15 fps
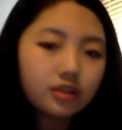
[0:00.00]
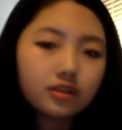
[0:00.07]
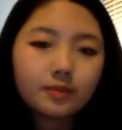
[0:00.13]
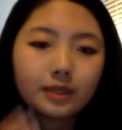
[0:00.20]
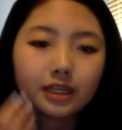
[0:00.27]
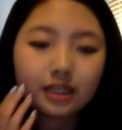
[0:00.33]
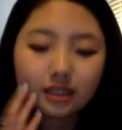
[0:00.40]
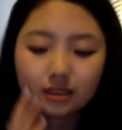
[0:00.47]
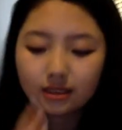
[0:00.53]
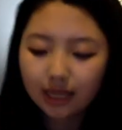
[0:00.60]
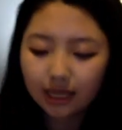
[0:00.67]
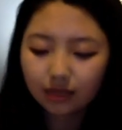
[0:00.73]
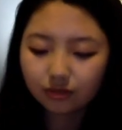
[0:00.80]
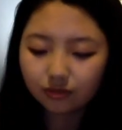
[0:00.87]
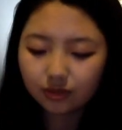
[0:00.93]
Because
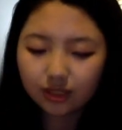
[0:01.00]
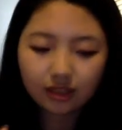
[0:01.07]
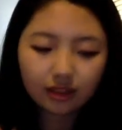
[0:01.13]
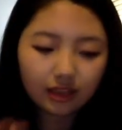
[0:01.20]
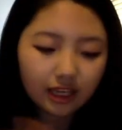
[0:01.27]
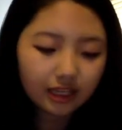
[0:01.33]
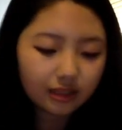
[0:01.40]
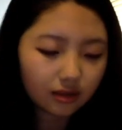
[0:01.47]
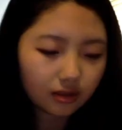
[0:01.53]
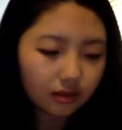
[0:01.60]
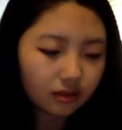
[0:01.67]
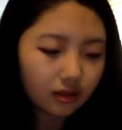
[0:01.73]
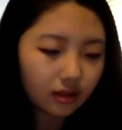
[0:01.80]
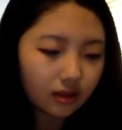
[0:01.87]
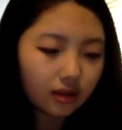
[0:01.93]
I don't really like
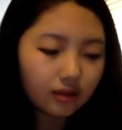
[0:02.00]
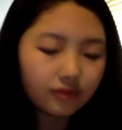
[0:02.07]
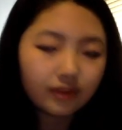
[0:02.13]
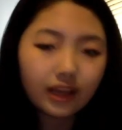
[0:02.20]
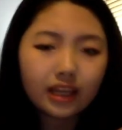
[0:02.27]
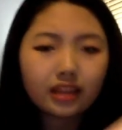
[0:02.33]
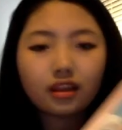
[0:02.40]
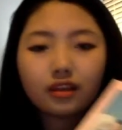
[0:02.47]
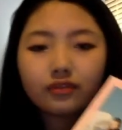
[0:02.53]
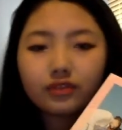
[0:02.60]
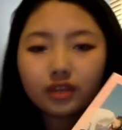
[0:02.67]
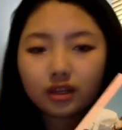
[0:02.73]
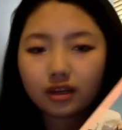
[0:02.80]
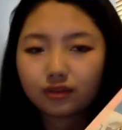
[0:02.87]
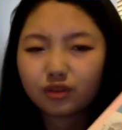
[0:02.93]
the Love, I love
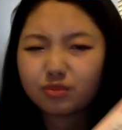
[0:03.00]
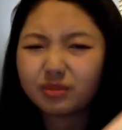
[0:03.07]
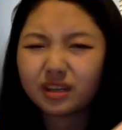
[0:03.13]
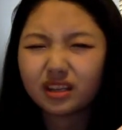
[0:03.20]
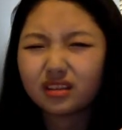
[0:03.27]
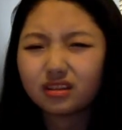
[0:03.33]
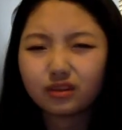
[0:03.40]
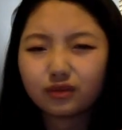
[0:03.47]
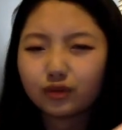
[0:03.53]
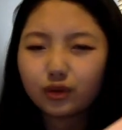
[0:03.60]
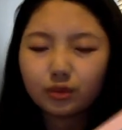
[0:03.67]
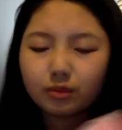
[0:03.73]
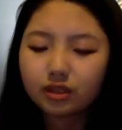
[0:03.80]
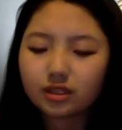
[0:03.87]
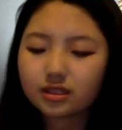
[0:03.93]
the cover, but the
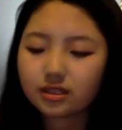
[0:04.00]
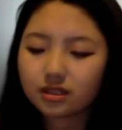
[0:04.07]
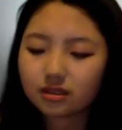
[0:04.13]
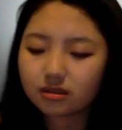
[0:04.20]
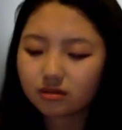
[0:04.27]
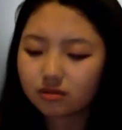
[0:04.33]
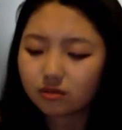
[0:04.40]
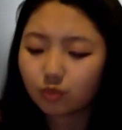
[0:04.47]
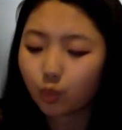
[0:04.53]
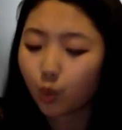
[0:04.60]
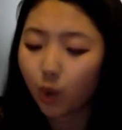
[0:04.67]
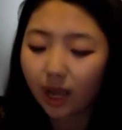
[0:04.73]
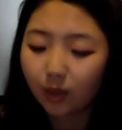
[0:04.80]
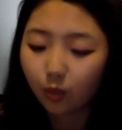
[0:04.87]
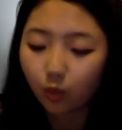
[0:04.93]
photo book isn't
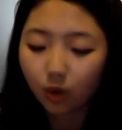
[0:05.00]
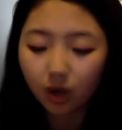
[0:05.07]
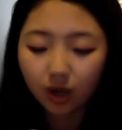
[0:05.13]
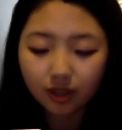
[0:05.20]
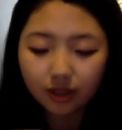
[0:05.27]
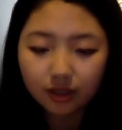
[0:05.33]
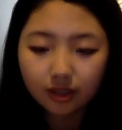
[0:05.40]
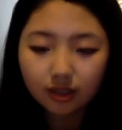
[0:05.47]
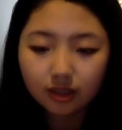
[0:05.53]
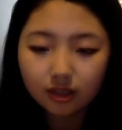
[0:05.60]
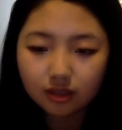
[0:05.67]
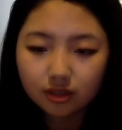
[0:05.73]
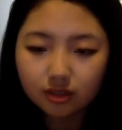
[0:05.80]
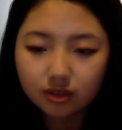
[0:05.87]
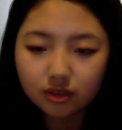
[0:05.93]
what I want.
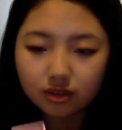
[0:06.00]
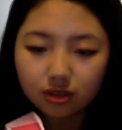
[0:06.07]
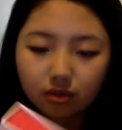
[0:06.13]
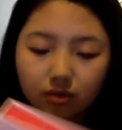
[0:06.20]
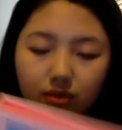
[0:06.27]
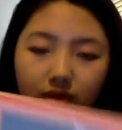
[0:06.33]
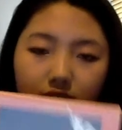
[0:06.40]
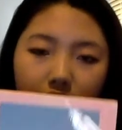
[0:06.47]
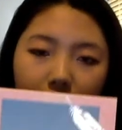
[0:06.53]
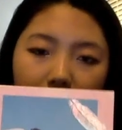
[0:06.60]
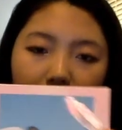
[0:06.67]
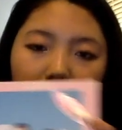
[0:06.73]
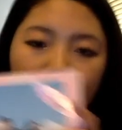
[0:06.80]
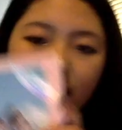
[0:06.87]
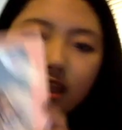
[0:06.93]
So
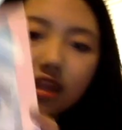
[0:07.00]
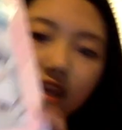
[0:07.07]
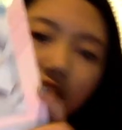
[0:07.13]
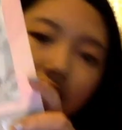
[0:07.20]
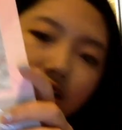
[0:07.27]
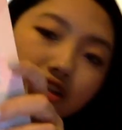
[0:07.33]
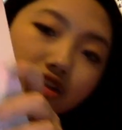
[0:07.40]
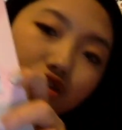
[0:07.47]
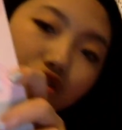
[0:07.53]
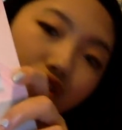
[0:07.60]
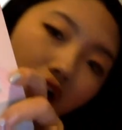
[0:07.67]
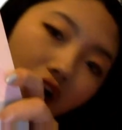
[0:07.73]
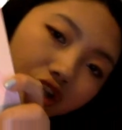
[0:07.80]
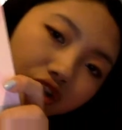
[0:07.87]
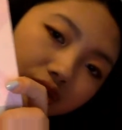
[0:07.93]
this, I think, is
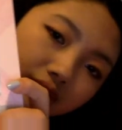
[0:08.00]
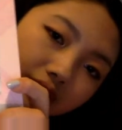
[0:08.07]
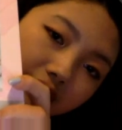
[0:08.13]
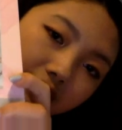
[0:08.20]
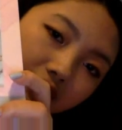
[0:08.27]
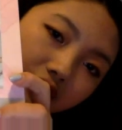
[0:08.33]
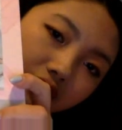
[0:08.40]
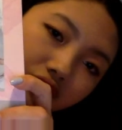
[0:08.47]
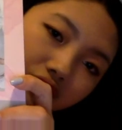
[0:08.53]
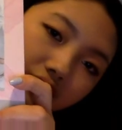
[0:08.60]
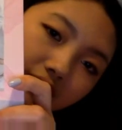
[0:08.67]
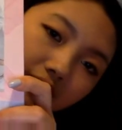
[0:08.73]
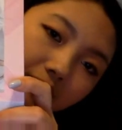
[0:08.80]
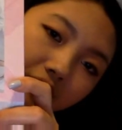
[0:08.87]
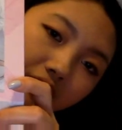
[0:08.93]
Joshua's signature,
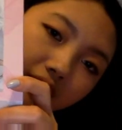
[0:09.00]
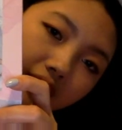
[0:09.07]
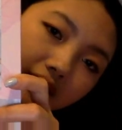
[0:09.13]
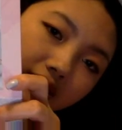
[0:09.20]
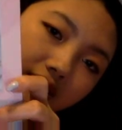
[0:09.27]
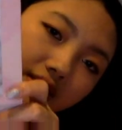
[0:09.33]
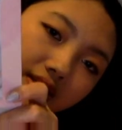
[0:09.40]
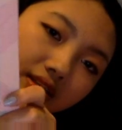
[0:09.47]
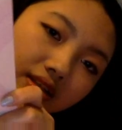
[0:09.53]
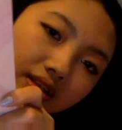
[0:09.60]
if I'm correct.